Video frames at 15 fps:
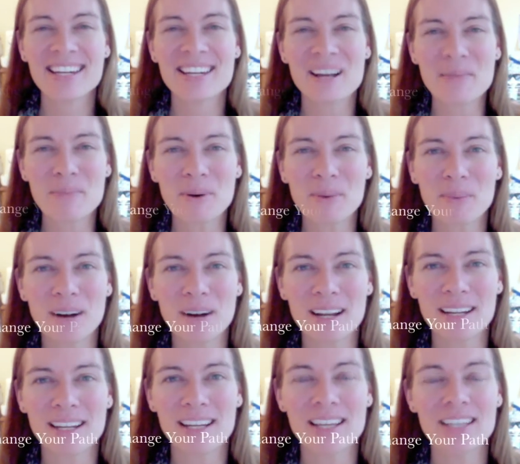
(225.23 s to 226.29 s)
Number
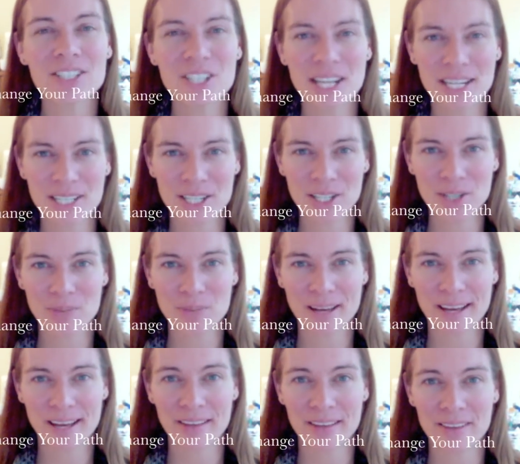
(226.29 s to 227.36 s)
one, changing your
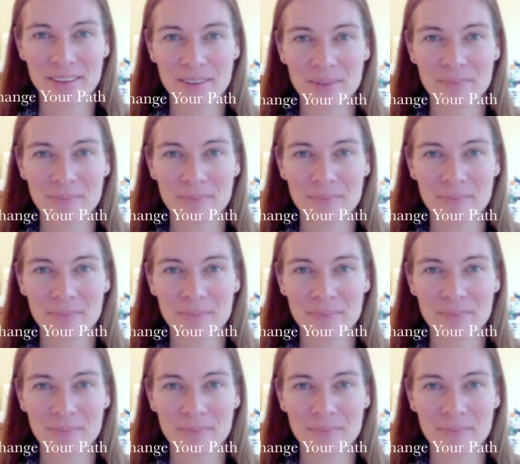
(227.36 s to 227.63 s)
path.